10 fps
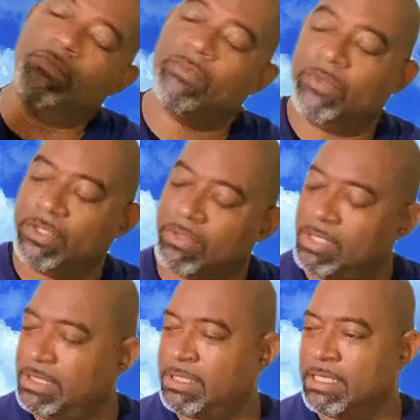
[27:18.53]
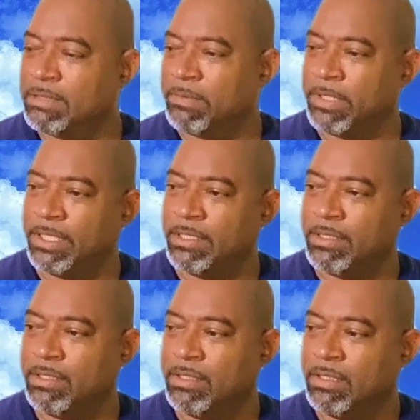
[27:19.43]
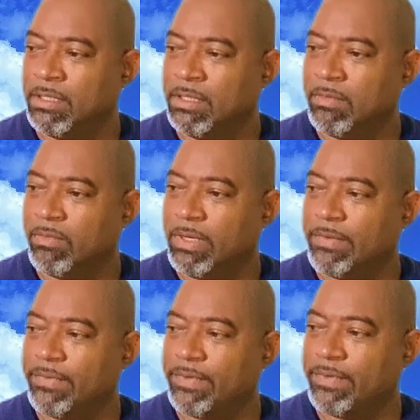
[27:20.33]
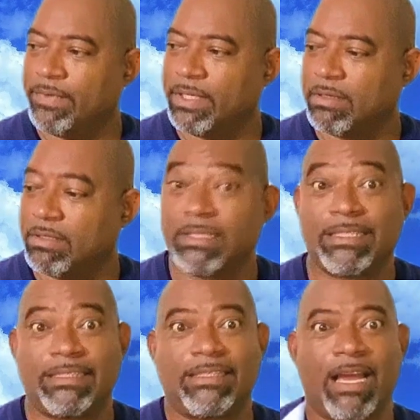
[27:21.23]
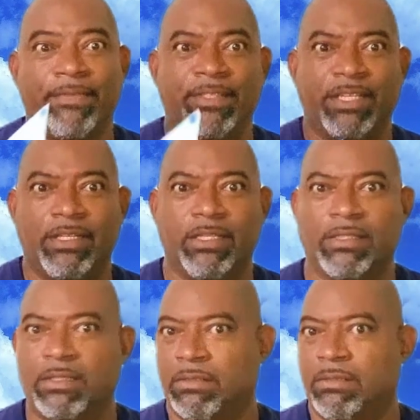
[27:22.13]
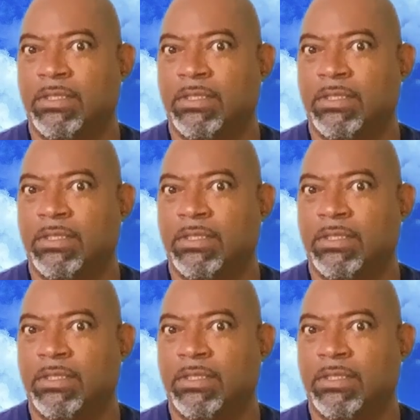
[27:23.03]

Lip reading: You call these things, boy? We have the scavenger hunts.